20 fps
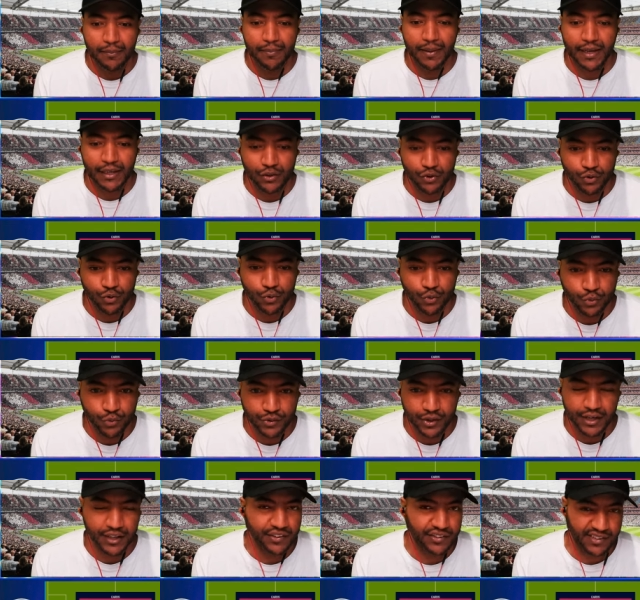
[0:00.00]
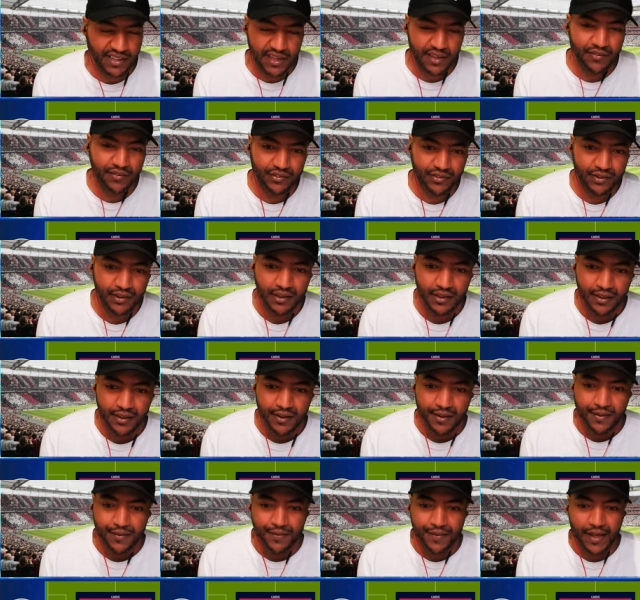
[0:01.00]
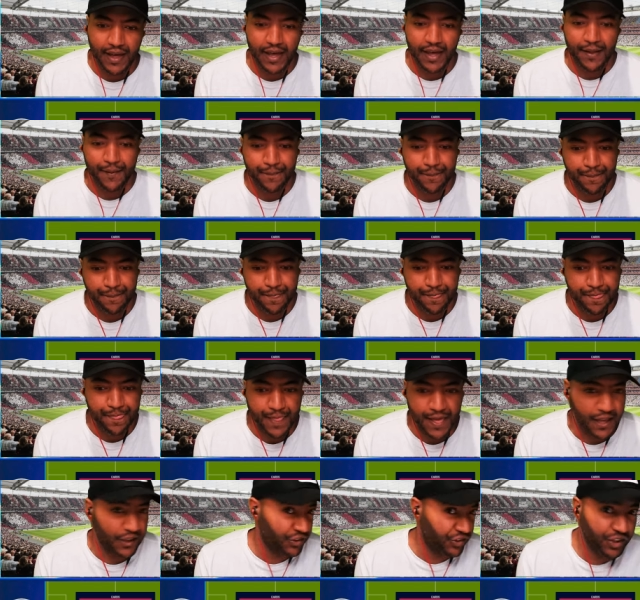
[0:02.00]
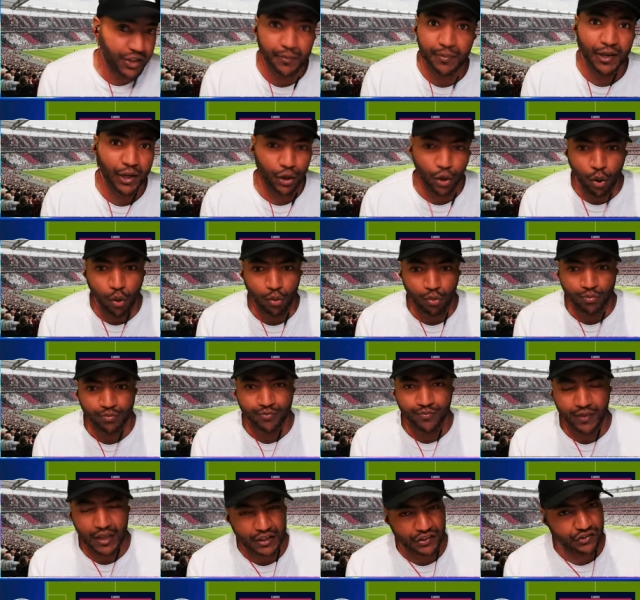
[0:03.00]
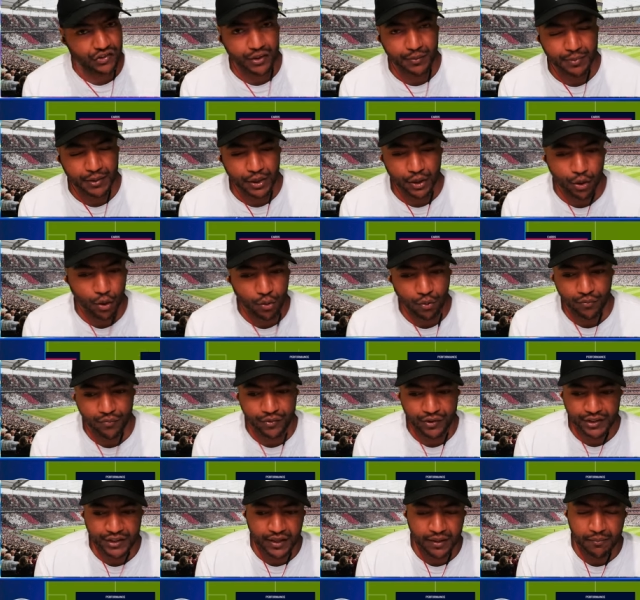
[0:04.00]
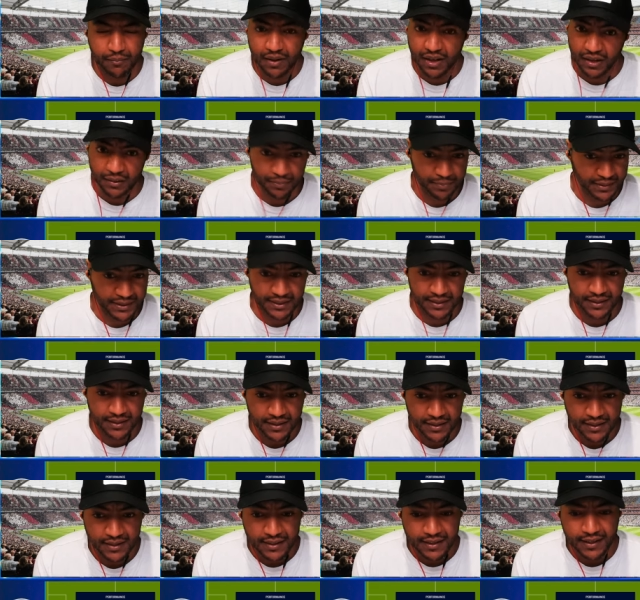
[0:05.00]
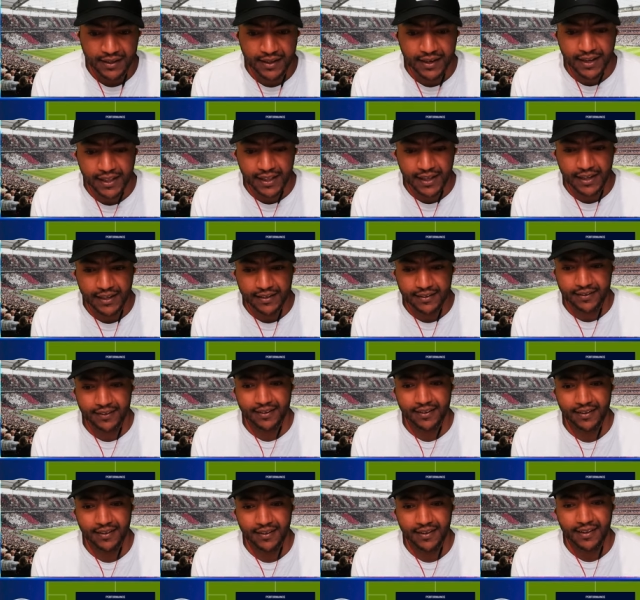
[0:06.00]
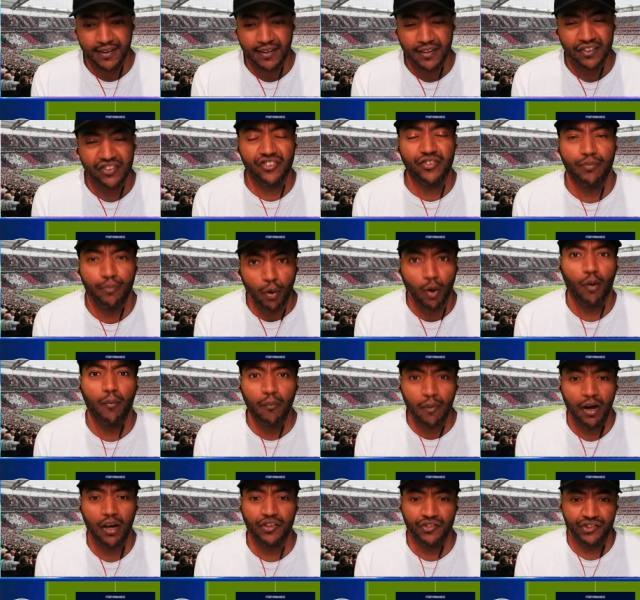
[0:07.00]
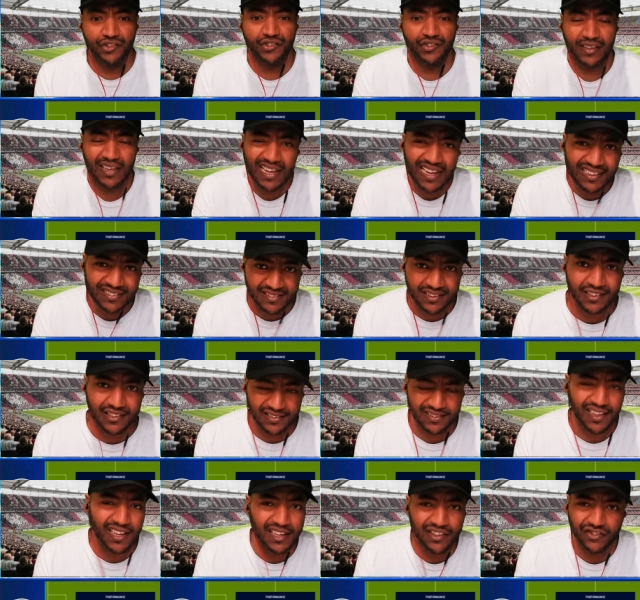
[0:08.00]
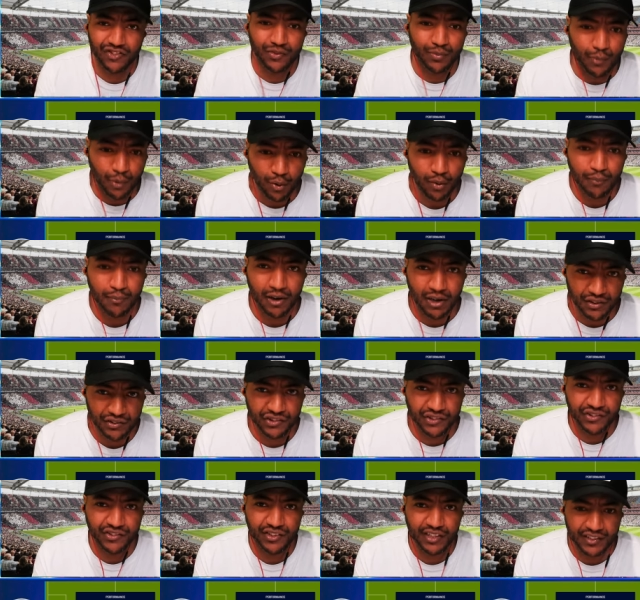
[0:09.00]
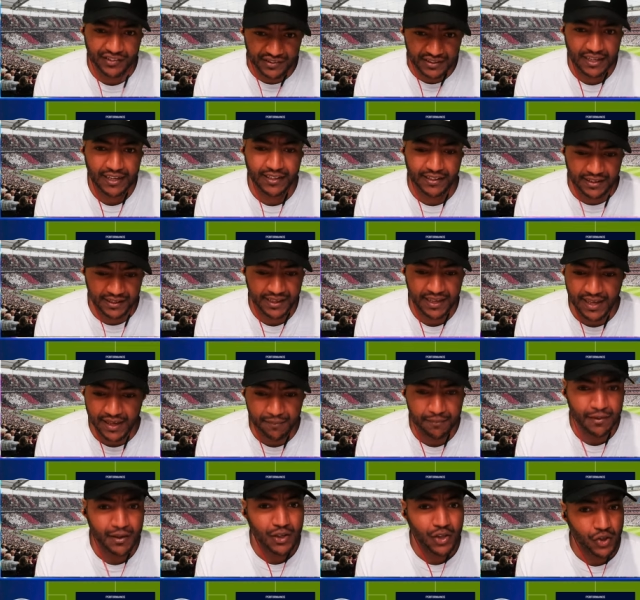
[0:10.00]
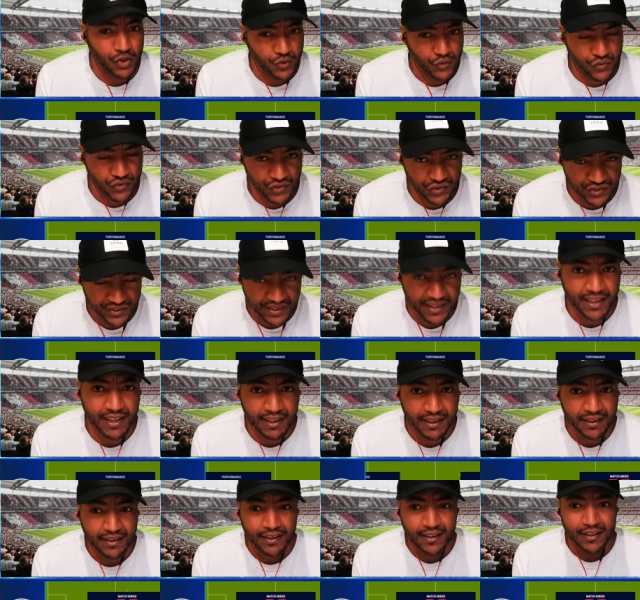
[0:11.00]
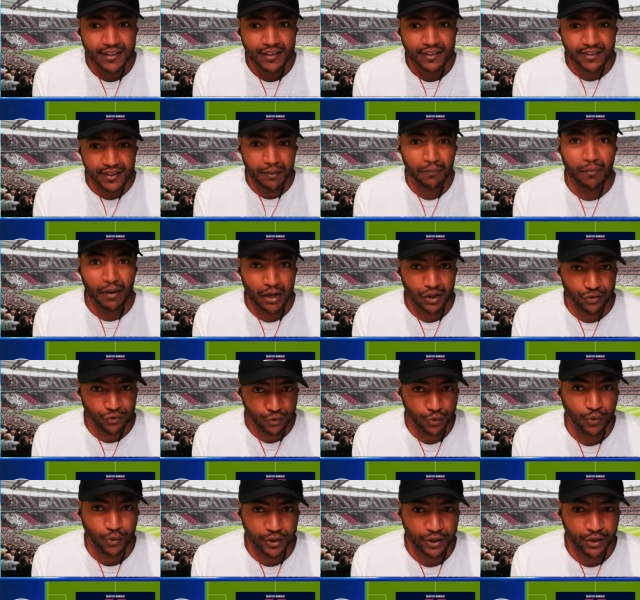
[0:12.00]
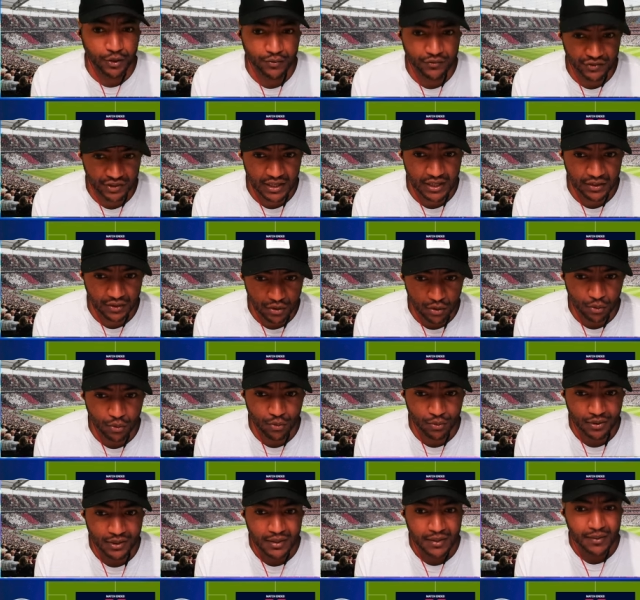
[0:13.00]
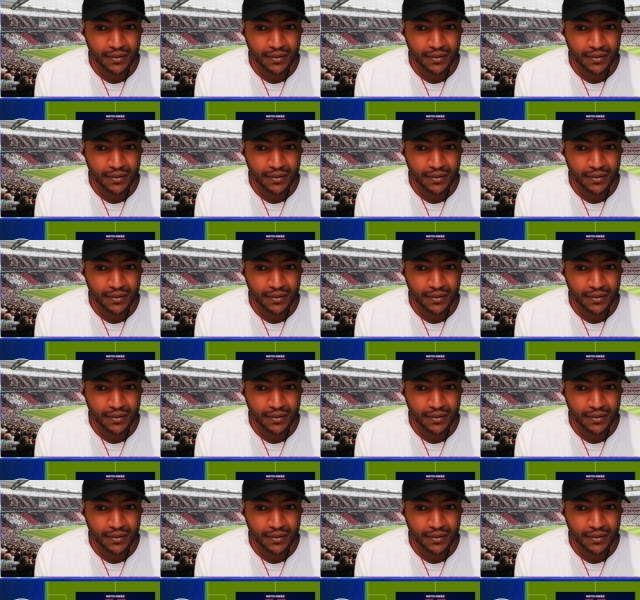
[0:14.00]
making two, three saves. That that should have been a goal. That should have been a goal for Denmark, but in the end, small margins at this stage, small margins decide the game. You've seen Denmark scored an offside goal